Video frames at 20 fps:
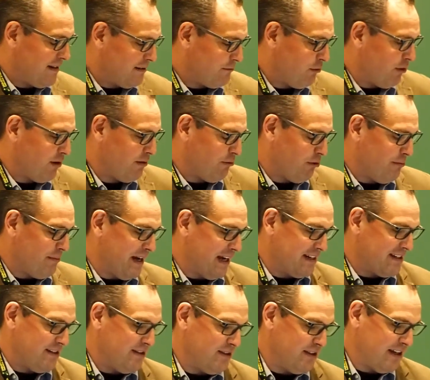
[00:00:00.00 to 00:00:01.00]
throw a
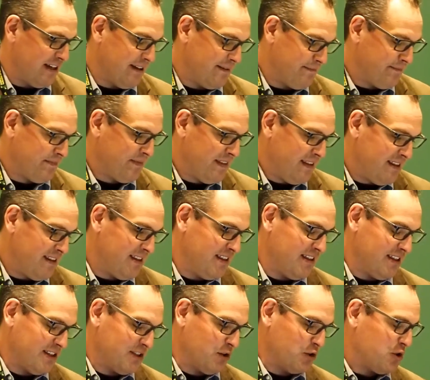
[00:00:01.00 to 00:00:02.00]
throwback to
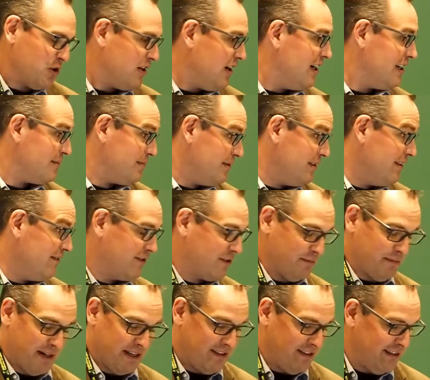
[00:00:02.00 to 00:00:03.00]
the social gospel of
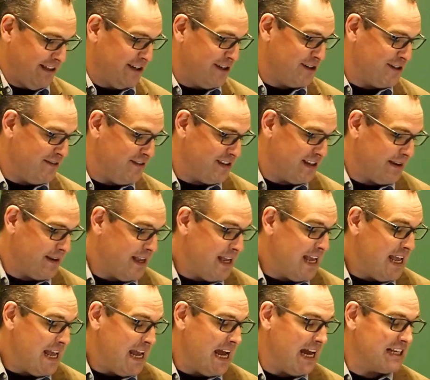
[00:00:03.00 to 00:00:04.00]
so many of the leaders of this thing,
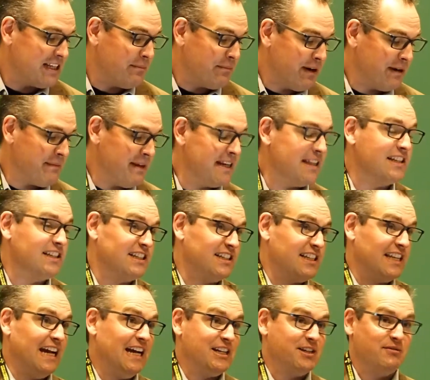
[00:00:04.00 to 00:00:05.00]
to bring me the
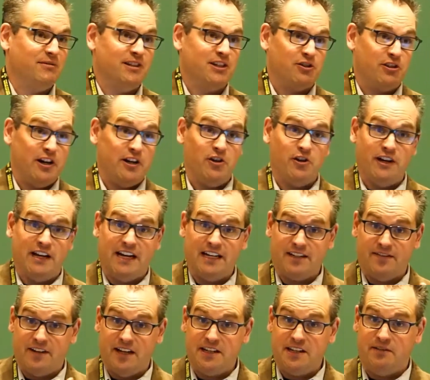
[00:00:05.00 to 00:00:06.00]
Saskatchewan Trade Union
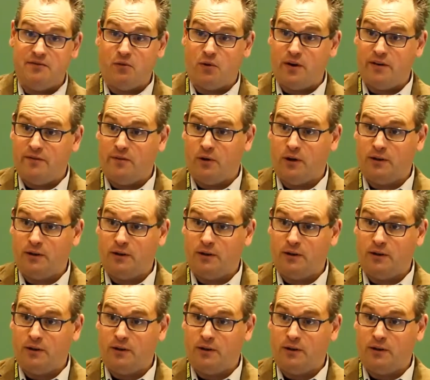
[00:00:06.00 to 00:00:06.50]
Act in 1944.